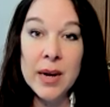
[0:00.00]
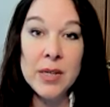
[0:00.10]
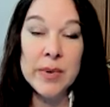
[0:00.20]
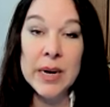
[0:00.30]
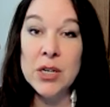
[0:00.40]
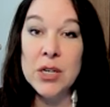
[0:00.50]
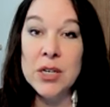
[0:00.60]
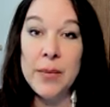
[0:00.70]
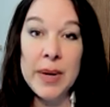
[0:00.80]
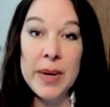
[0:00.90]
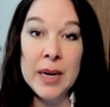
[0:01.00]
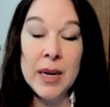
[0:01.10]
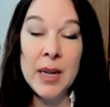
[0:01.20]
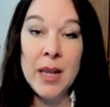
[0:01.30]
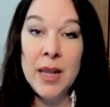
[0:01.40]
Direct shipping.
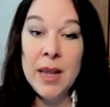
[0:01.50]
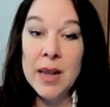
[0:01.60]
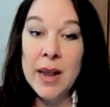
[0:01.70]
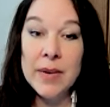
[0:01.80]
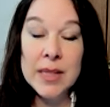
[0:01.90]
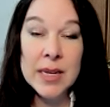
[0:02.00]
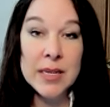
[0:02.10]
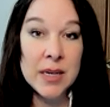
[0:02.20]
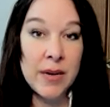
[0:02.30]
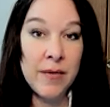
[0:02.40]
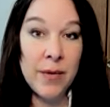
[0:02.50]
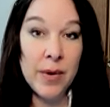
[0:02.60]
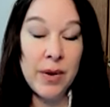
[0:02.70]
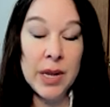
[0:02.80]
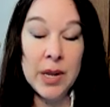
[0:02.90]
Everything is done for
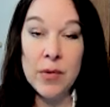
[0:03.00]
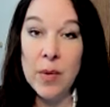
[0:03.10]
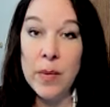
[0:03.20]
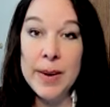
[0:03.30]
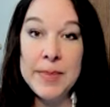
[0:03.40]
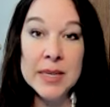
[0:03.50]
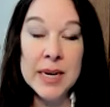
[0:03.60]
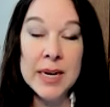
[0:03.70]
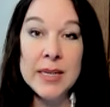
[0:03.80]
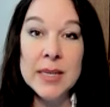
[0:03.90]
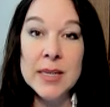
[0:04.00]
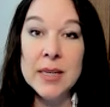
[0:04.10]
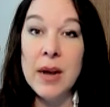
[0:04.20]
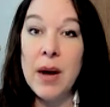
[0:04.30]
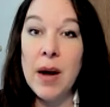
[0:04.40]
you. You get your own websites,
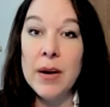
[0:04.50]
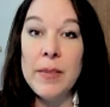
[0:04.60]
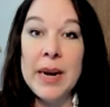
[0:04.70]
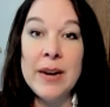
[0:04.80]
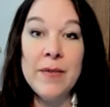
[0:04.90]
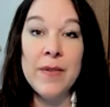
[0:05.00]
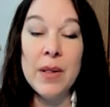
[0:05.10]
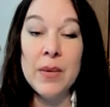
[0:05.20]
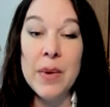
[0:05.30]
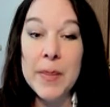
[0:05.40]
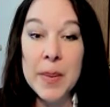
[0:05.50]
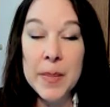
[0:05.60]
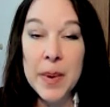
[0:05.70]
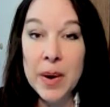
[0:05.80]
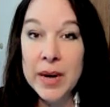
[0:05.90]
automated follow-up
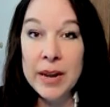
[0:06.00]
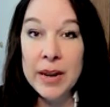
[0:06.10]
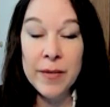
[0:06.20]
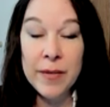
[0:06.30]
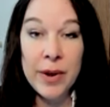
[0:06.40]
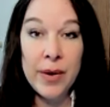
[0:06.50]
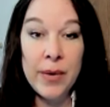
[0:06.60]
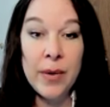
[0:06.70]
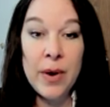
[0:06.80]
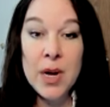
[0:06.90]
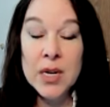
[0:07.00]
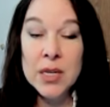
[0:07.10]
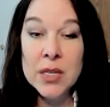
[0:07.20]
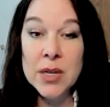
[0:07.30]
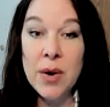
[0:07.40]
marketing for you.
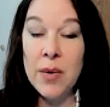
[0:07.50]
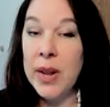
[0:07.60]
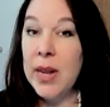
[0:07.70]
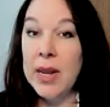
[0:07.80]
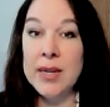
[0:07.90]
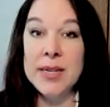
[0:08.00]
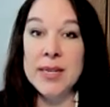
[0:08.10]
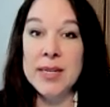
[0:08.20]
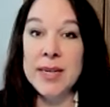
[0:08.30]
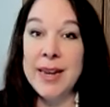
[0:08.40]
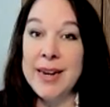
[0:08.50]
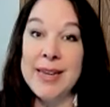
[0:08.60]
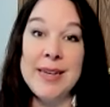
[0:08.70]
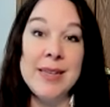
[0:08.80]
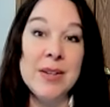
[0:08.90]
So it doesn't get any
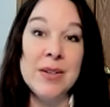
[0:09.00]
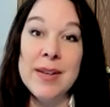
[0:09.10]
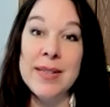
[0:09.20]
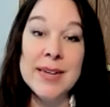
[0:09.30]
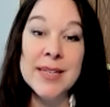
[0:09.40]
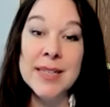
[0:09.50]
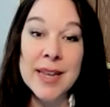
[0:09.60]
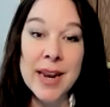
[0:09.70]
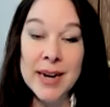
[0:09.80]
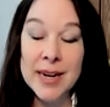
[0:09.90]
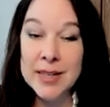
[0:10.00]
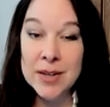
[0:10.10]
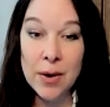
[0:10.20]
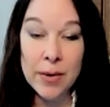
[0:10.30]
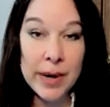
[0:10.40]
easier than this. And it's
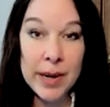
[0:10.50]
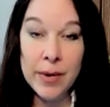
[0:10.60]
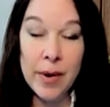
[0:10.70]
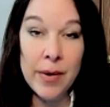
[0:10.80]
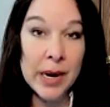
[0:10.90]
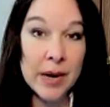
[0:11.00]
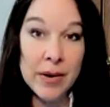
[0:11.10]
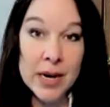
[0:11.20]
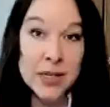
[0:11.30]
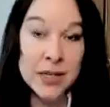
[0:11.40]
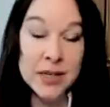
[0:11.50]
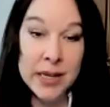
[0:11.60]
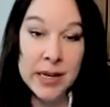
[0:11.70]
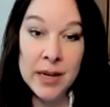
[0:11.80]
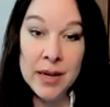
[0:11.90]
already growing
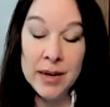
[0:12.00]
internationally.